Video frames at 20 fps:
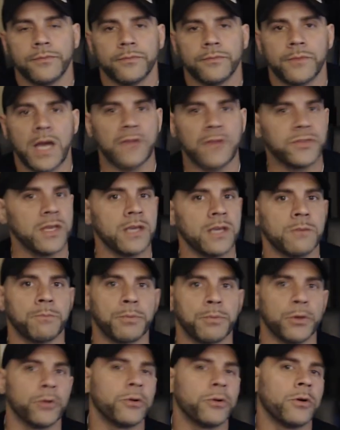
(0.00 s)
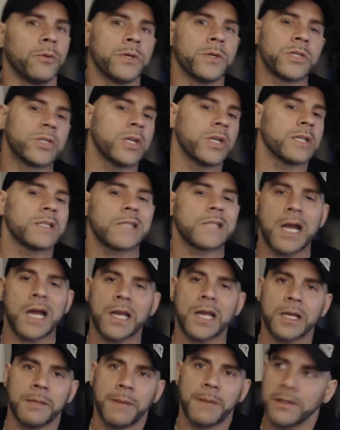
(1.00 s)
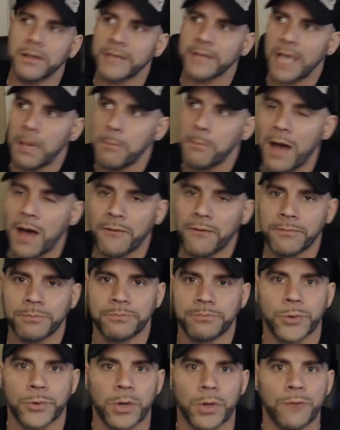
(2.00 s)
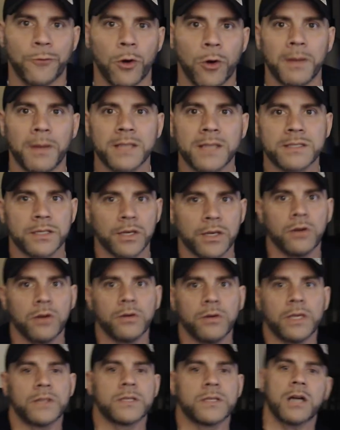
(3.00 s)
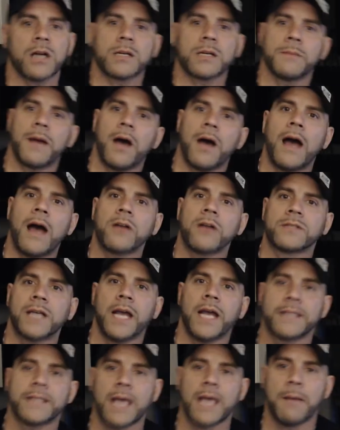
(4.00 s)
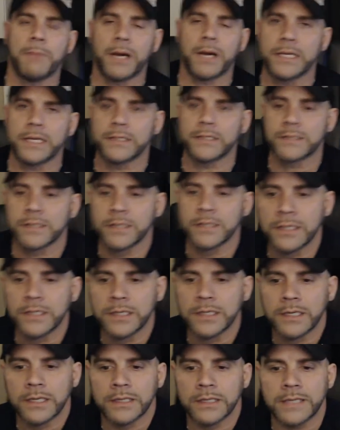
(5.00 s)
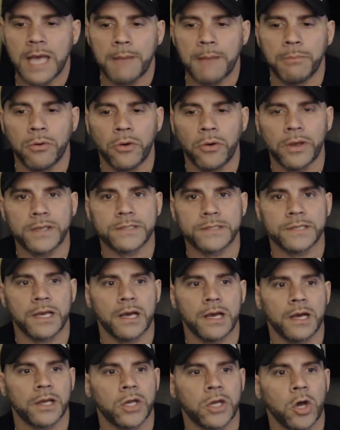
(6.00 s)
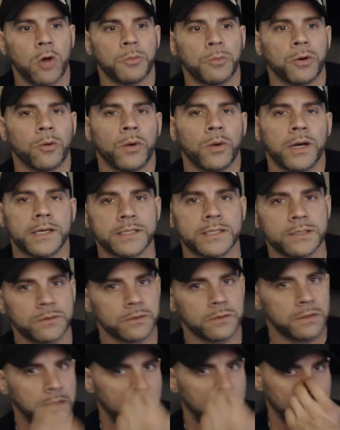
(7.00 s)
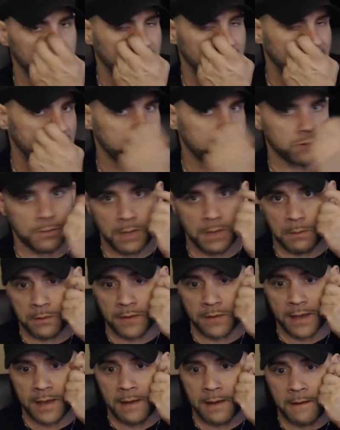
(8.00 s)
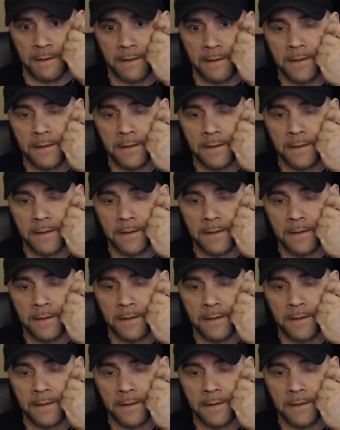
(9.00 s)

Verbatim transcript: I think Brutal was just talking about that about three, four months ago. He talked about how tight that buddy's, that boy's uh, Cobra was. If you guys remember that.